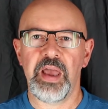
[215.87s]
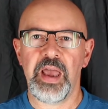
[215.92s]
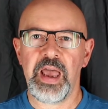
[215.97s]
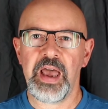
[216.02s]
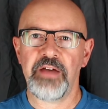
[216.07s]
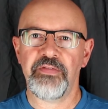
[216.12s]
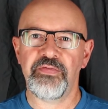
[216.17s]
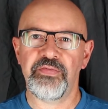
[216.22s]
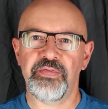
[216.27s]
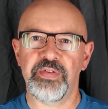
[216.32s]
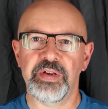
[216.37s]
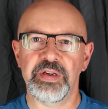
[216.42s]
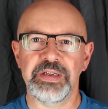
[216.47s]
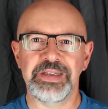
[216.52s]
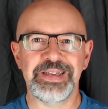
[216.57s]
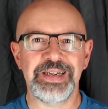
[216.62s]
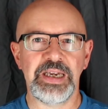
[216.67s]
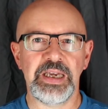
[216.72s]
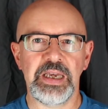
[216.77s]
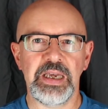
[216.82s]
F,
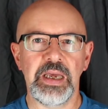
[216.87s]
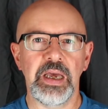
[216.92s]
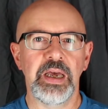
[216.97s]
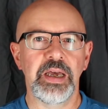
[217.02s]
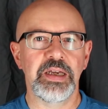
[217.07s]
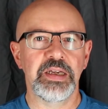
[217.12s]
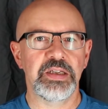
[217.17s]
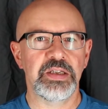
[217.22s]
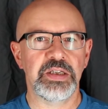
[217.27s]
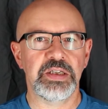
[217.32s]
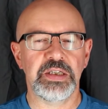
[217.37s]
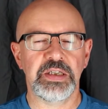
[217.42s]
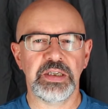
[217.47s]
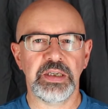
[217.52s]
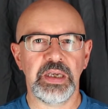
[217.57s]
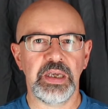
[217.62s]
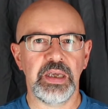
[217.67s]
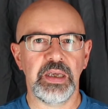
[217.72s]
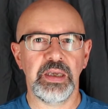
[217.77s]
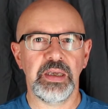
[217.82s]
D,
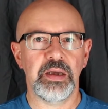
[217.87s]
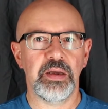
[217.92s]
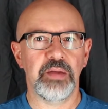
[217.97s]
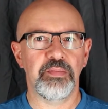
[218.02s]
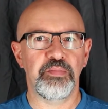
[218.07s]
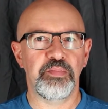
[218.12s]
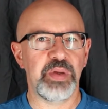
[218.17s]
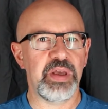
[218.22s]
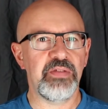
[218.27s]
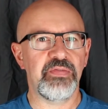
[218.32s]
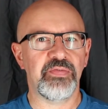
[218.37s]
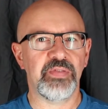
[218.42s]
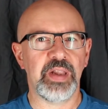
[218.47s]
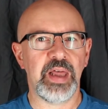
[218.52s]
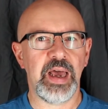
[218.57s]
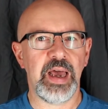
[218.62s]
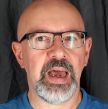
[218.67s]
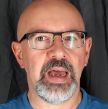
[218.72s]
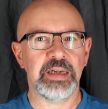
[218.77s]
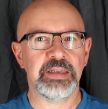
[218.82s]
C, B
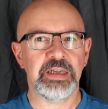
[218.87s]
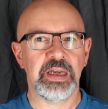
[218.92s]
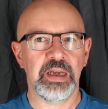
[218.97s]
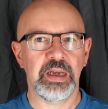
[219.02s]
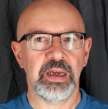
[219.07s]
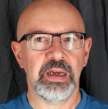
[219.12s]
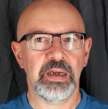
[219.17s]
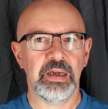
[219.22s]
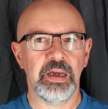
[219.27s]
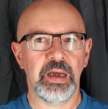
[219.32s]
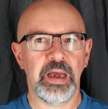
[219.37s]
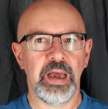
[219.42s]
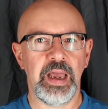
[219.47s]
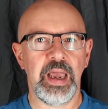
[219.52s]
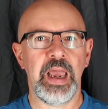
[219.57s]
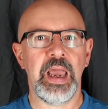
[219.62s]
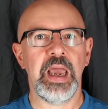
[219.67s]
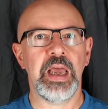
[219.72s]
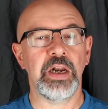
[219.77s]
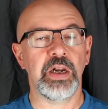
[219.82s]
flat,
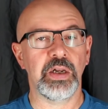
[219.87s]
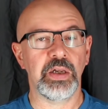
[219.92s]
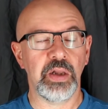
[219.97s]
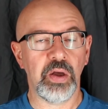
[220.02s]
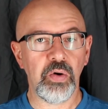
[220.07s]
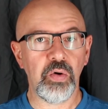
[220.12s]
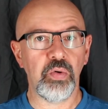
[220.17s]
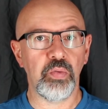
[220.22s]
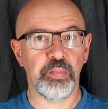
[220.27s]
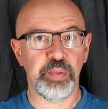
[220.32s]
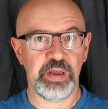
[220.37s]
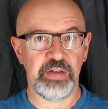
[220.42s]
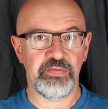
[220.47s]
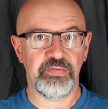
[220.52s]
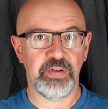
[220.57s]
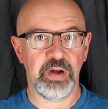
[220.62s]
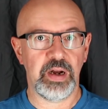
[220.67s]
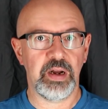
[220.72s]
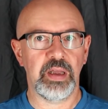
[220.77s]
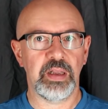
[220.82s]
and low D.
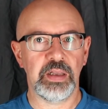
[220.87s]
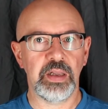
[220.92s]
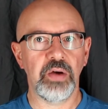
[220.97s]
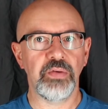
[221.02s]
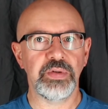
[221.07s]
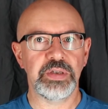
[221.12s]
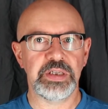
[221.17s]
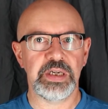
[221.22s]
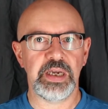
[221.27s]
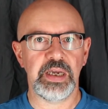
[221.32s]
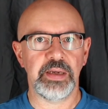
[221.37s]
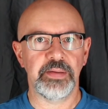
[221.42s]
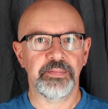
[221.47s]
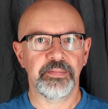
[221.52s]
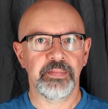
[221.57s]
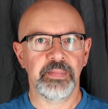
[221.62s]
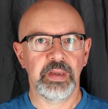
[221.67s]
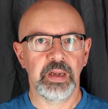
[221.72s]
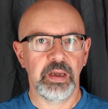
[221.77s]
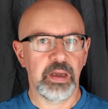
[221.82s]

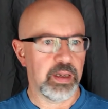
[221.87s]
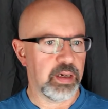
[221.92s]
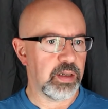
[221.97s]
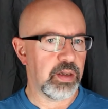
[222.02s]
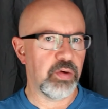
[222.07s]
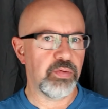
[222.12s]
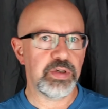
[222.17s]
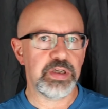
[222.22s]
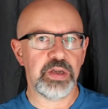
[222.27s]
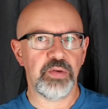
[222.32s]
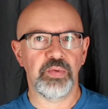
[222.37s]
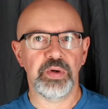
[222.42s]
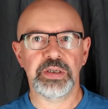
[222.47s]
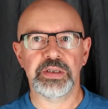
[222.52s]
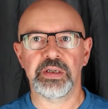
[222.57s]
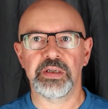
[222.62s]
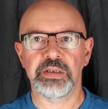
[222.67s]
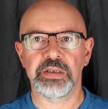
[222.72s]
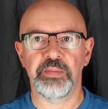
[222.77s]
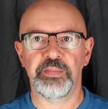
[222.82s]
Low D
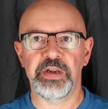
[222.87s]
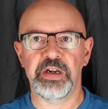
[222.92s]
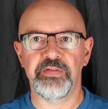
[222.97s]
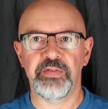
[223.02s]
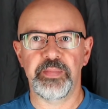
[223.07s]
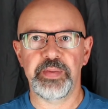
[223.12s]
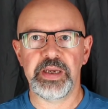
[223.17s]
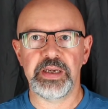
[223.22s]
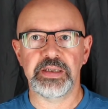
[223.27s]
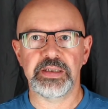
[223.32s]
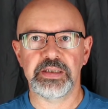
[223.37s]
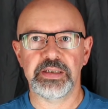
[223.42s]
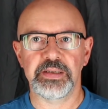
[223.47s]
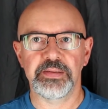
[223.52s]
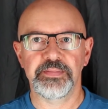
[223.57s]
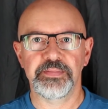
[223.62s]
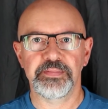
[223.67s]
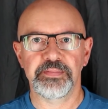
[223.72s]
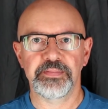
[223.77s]
whistle is a bit of a beast.